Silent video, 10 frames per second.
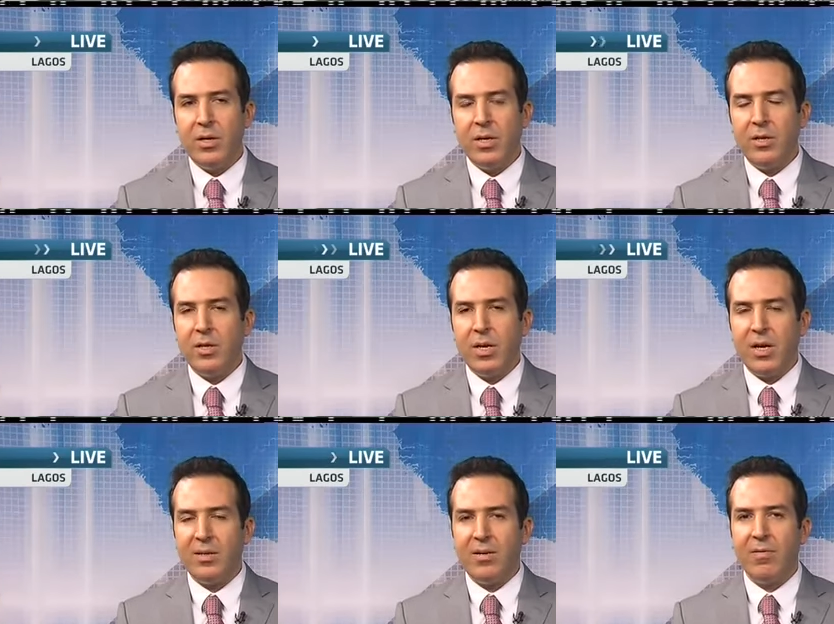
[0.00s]
Nigeria
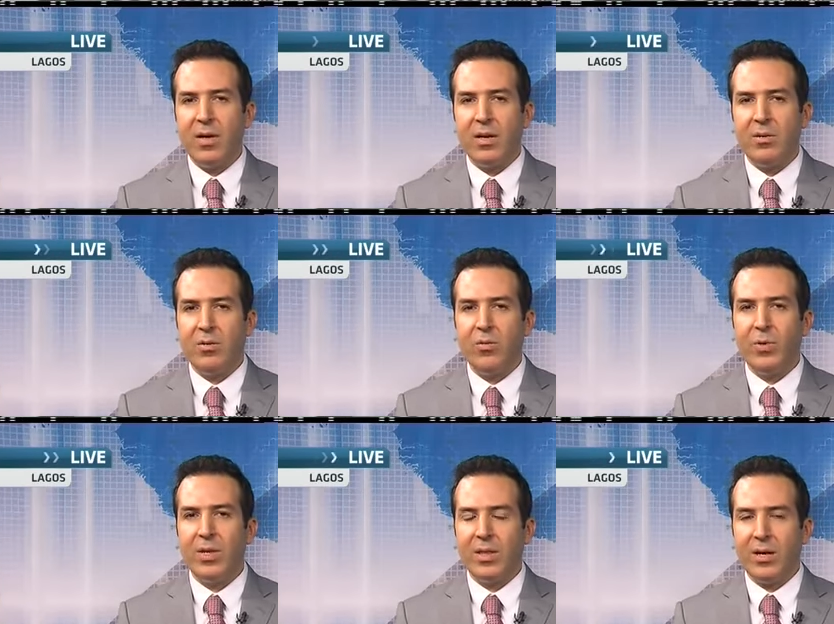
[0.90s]
has roughly around
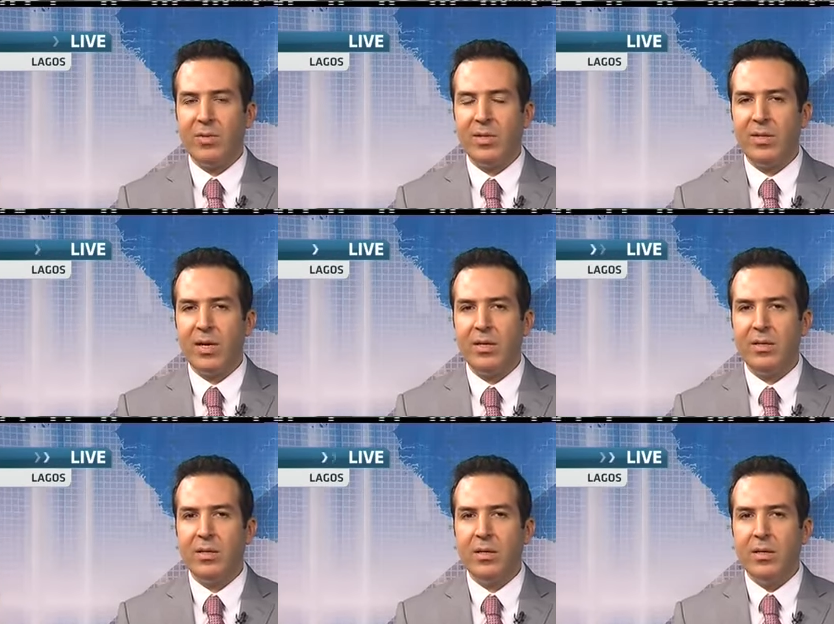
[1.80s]
20,000 sites.